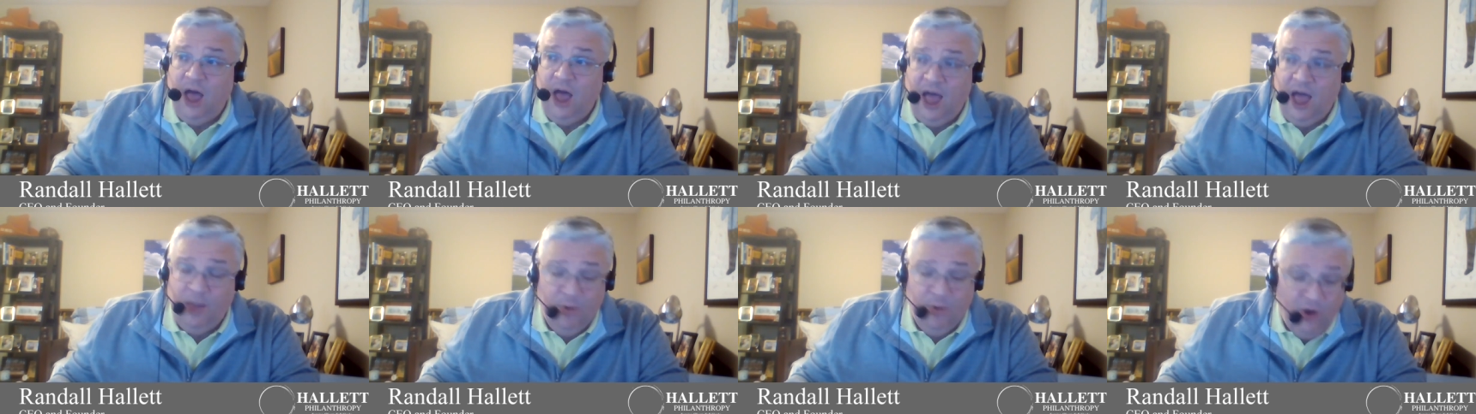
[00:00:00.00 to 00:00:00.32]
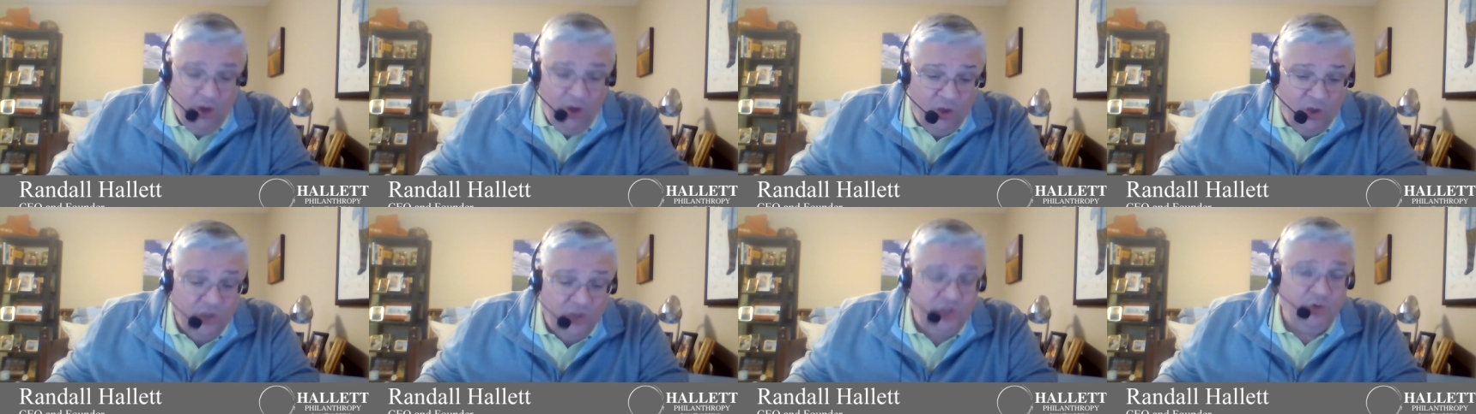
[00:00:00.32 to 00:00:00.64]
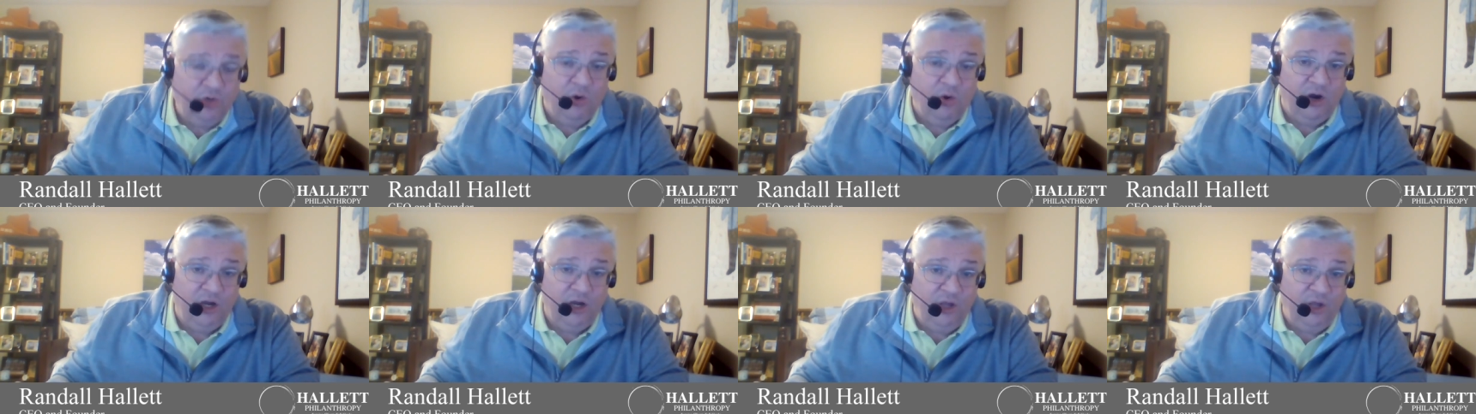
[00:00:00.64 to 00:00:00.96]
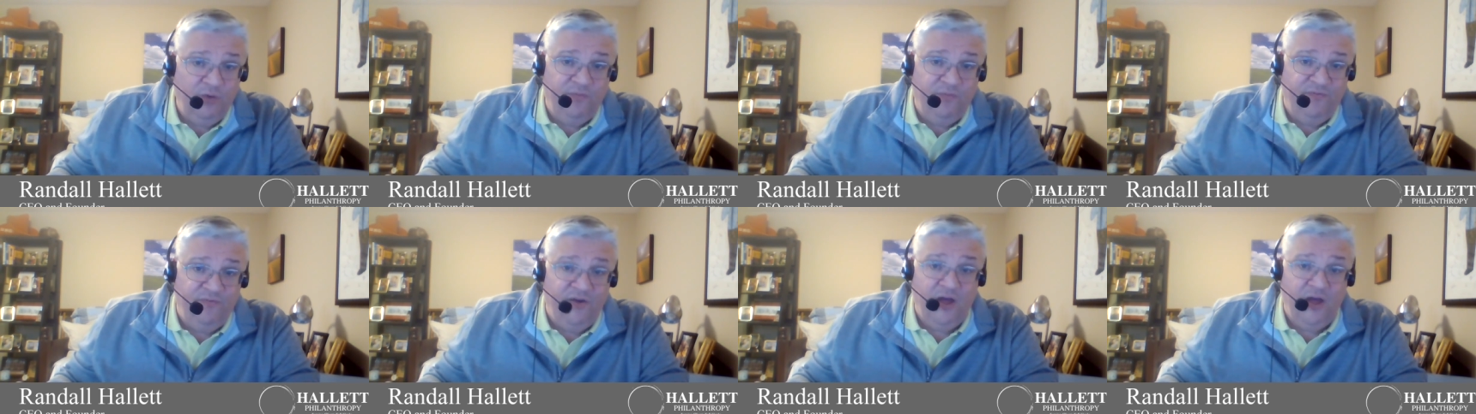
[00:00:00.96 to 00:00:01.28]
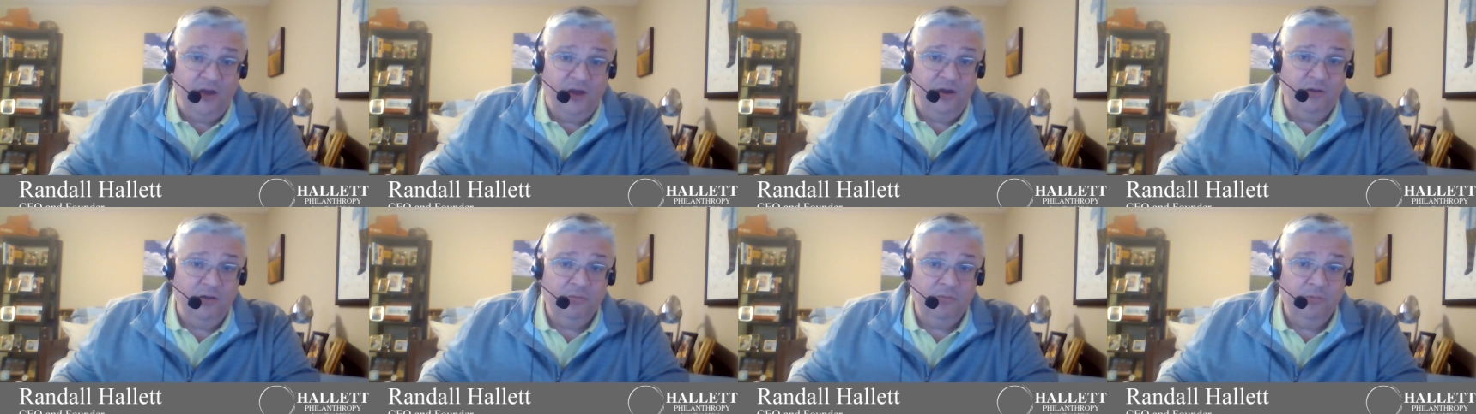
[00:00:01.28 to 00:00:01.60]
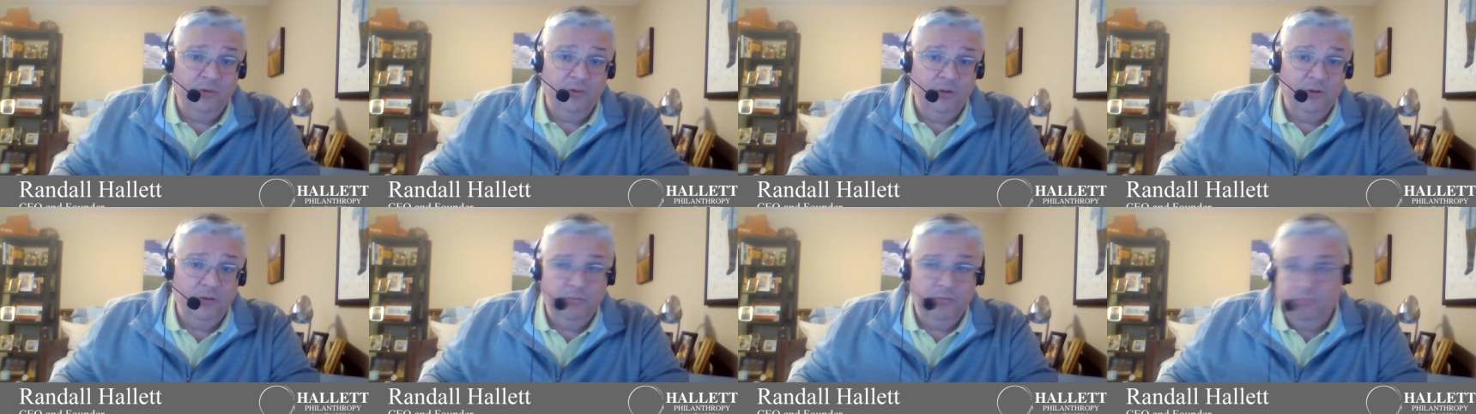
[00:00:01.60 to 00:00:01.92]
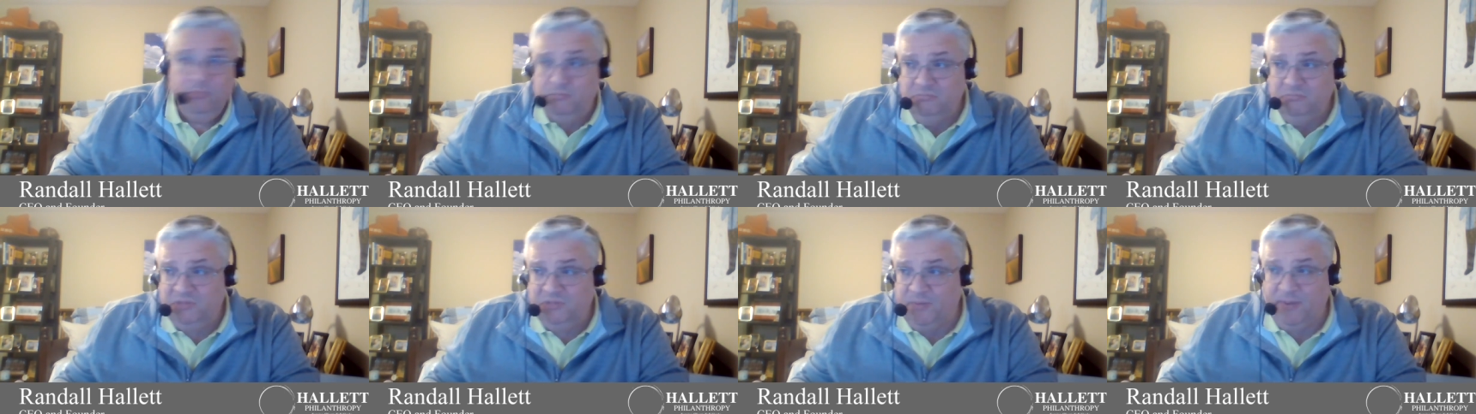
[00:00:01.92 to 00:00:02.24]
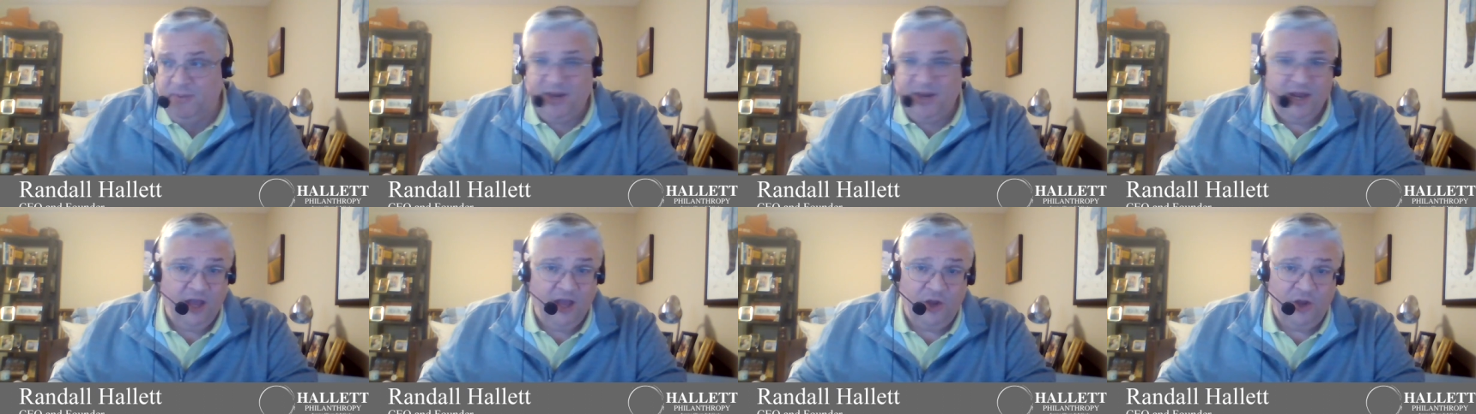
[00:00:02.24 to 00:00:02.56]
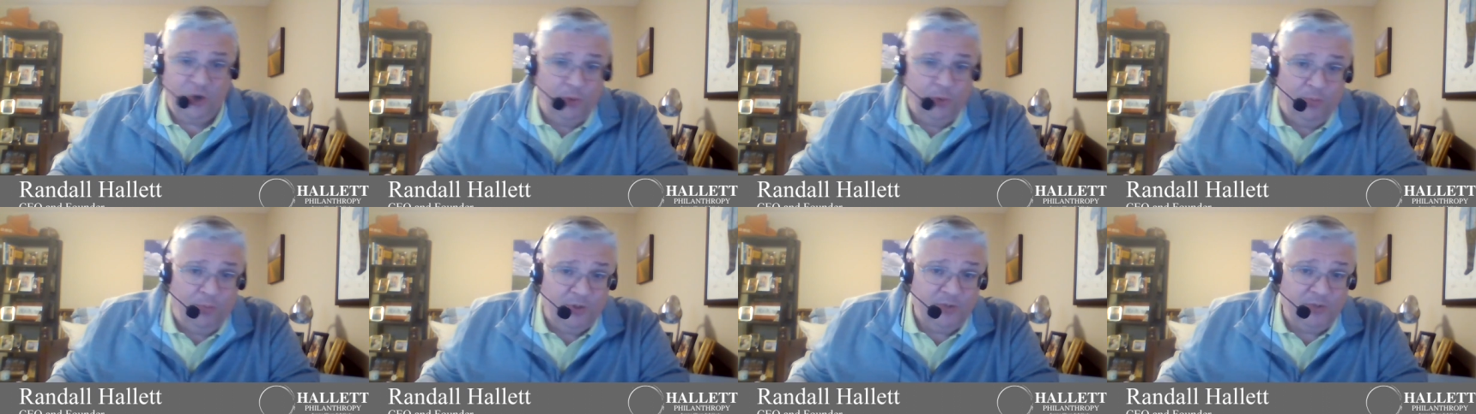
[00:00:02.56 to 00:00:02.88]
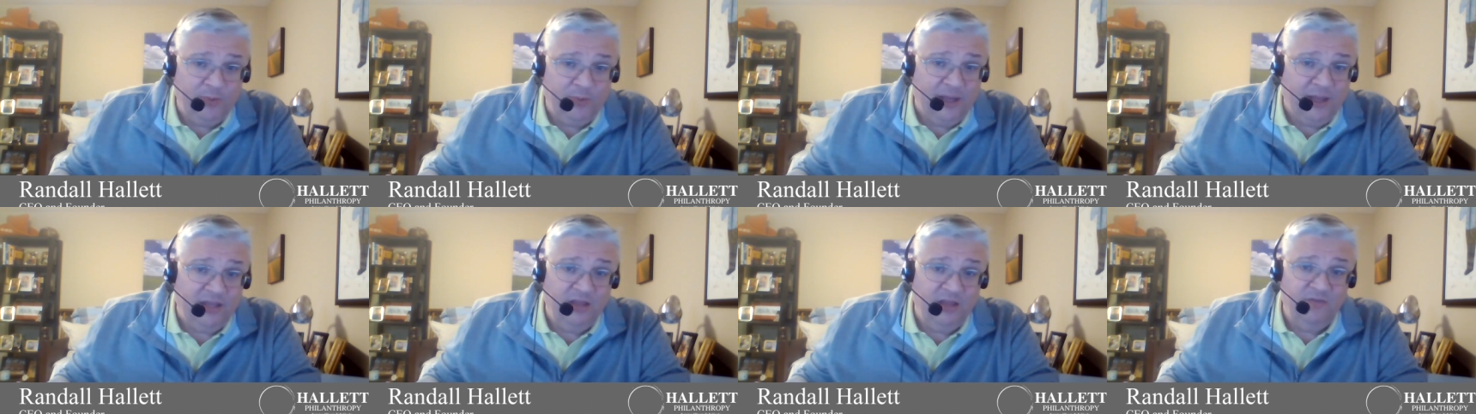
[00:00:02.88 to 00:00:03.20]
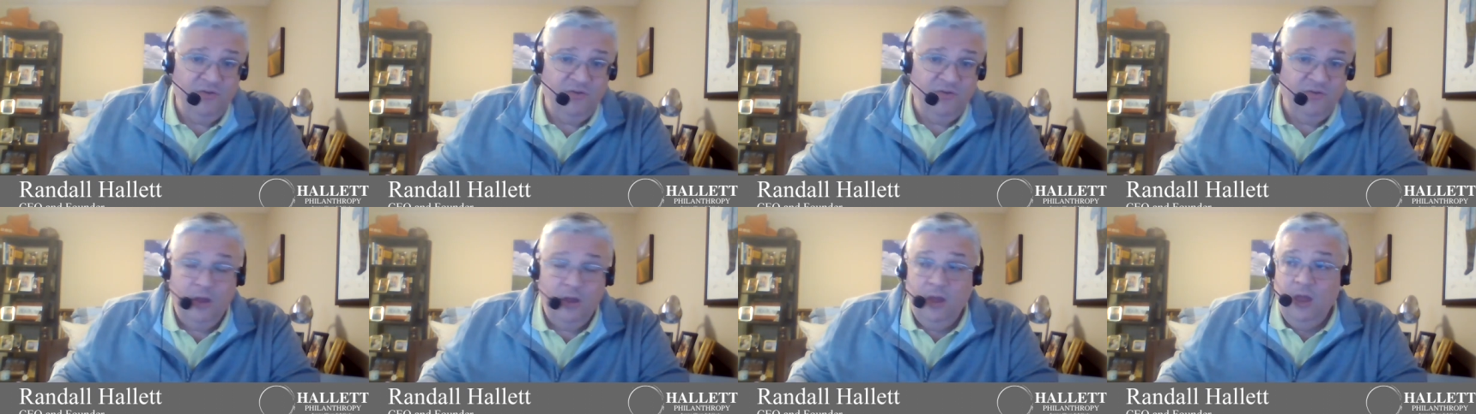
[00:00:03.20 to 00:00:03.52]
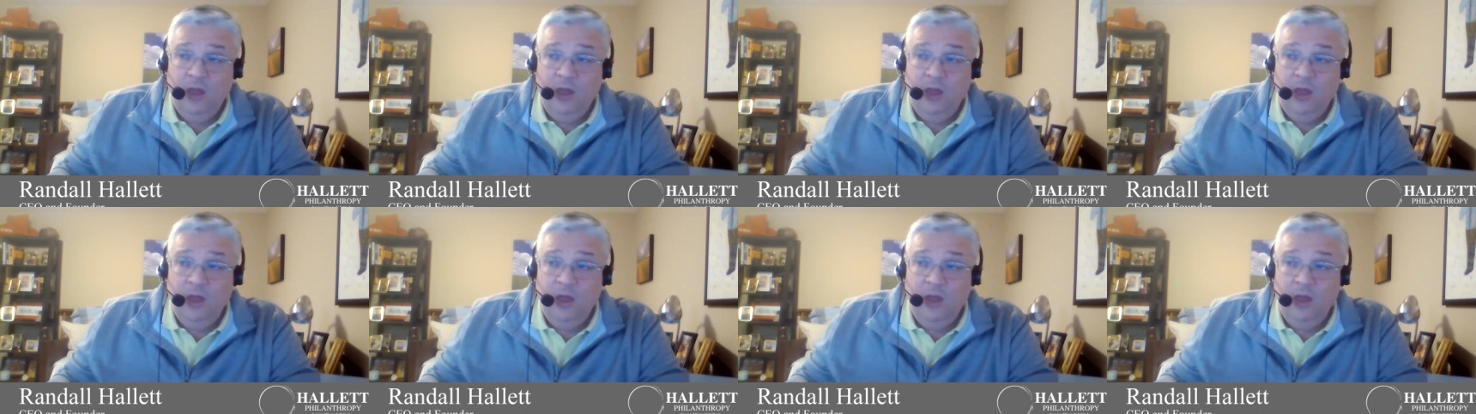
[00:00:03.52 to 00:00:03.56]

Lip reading: I would also argue fun, depending on your perspective.